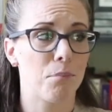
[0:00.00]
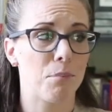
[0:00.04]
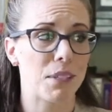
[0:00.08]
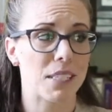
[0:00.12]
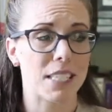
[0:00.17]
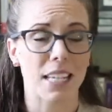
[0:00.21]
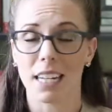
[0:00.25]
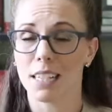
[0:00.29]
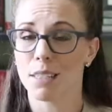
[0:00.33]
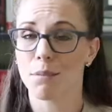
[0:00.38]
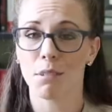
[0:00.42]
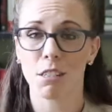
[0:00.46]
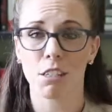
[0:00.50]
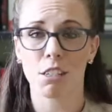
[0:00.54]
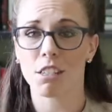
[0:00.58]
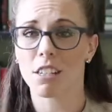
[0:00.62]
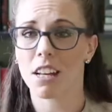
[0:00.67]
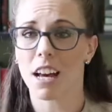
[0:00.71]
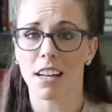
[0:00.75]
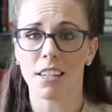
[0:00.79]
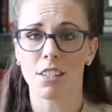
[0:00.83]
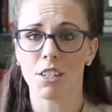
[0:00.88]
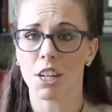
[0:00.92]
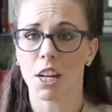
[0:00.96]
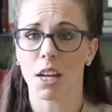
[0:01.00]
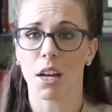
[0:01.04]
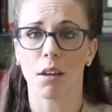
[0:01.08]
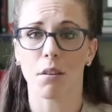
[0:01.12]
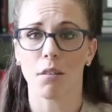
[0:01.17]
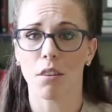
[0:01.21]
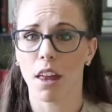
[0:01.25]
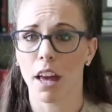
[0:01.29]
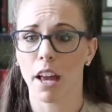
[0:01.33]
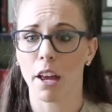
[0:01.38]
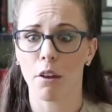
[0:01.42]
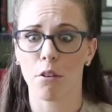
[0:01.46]
besides me just gushing
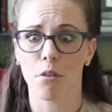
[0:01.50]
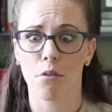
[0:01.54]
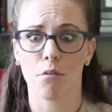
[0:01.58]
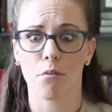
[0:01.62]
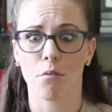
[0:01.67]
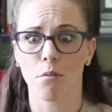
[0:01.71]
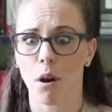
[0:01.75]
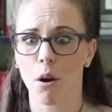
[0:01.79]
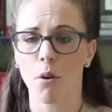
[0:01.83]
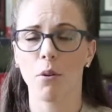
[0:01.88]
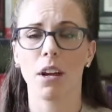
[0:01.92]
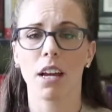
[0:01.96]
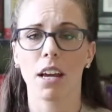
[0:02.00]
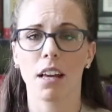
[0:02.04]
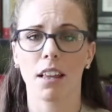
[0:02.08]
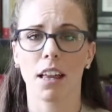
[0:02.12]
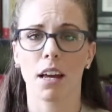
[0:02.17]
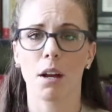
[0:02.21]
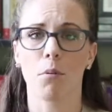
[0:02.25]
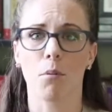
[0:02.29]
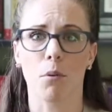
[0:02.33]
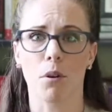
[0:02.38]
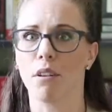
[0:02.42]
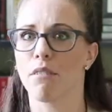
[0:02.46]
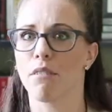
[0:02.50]
and like throwing like